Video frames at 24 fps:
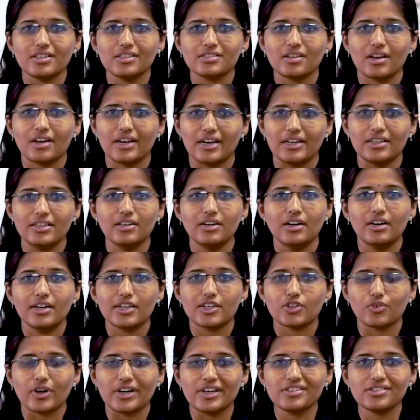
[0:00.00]
is held
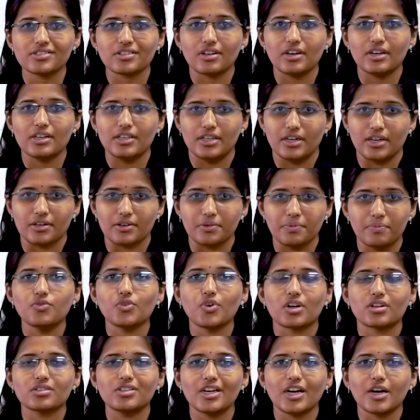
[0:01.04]
twice a year.
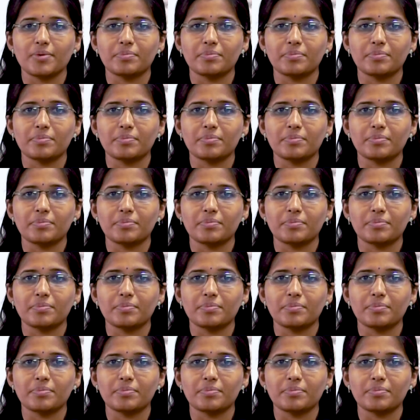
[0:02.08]
For the